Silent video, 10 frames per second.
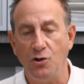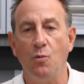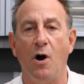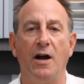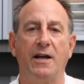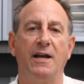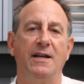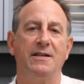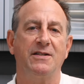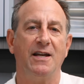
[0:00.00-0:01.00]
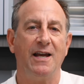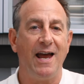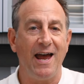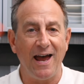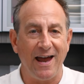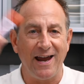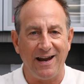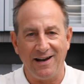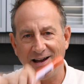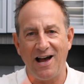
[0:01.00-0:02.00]
you walk in and say,
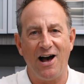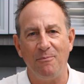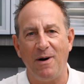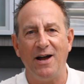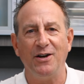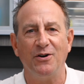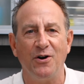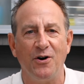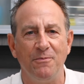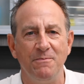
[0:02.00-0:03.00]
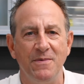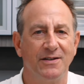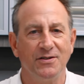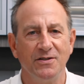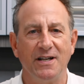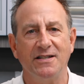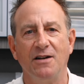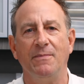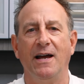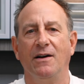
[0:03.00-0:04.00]
hey, I'll buy your home as soon as I
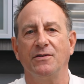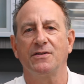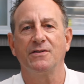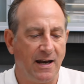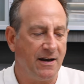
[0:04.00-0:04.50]
sell my house. And